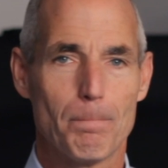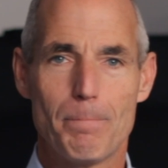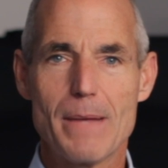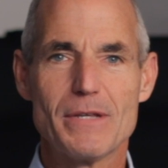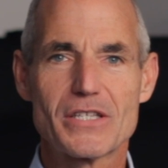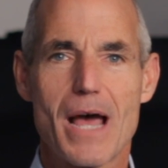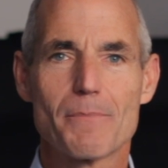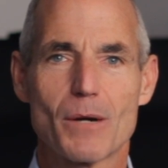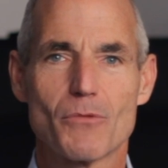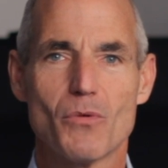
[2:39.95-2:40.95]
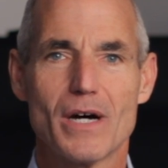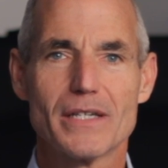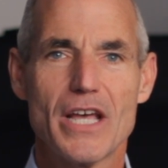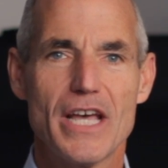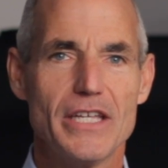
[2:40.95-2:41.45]
Baby step number
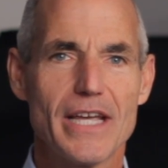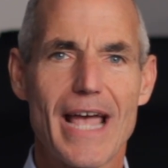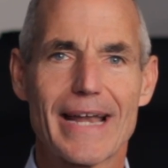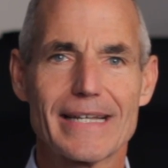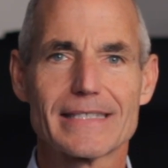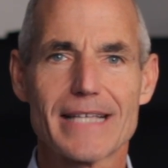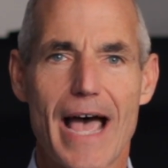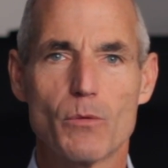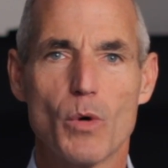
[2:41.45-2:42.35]
1, you got to decide